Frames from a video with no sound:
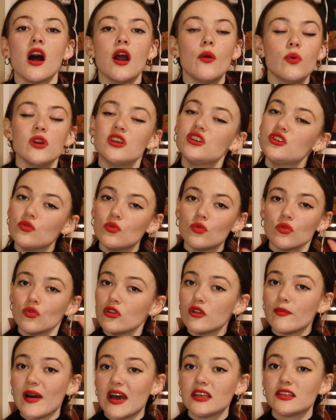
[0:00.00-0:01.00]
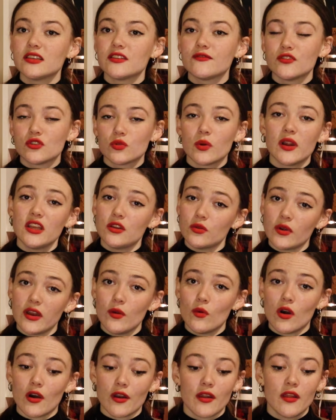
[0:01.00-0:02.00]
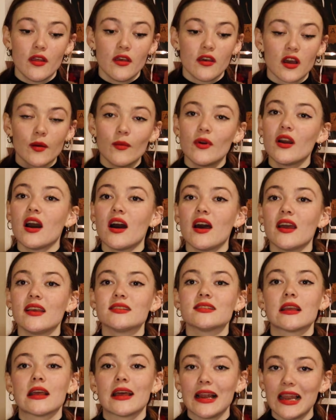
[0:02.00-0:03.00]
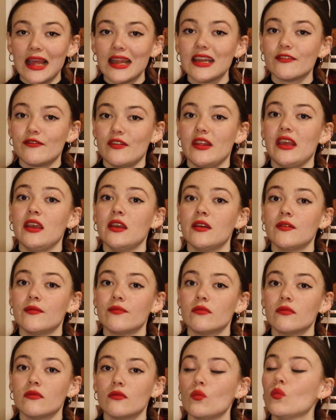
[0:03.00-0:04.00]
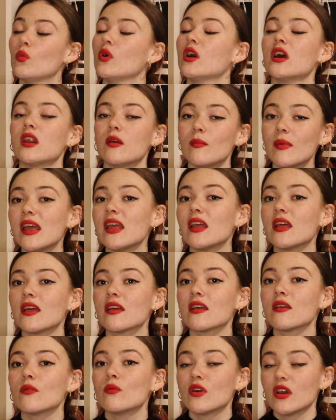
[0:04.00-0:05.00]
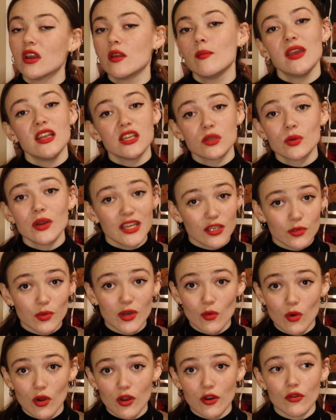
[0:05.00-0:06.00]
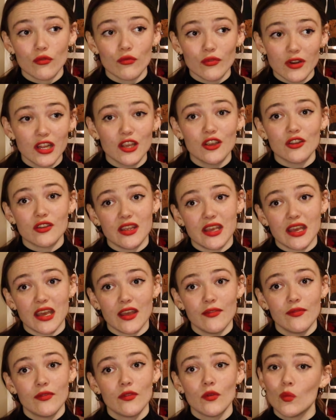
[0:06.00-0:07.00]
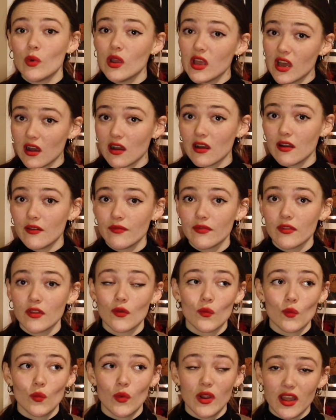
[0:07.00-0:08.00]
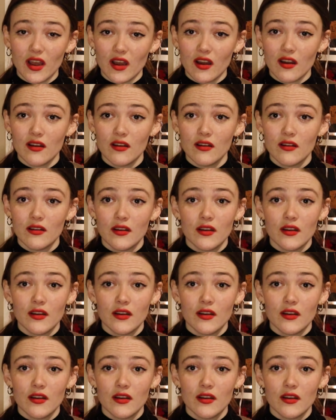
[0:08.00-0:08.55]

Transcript: I wish you all the best for 2021. Come on guys, collectively, we're gonna make we're gonna make 2021 a really good year. We are. We are.